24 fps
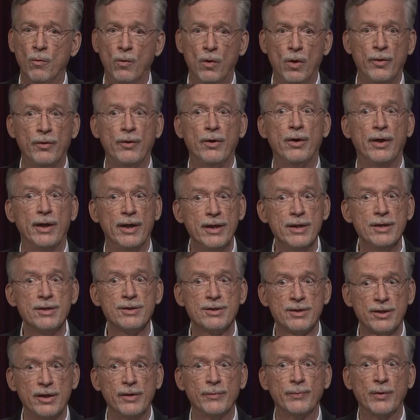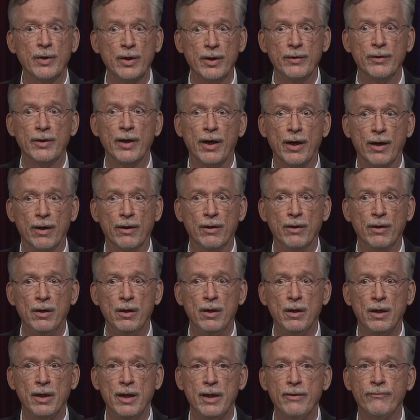Well, there is something there
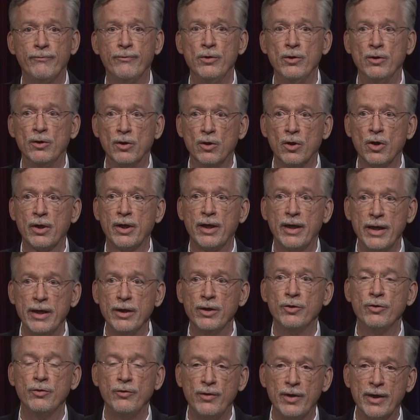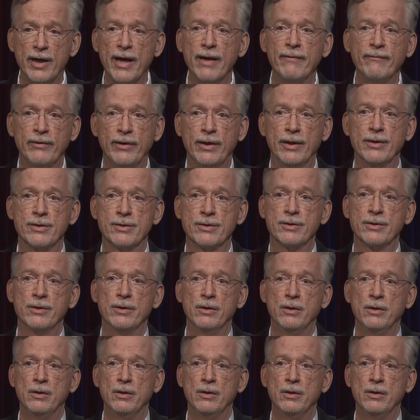if you look into the evidence.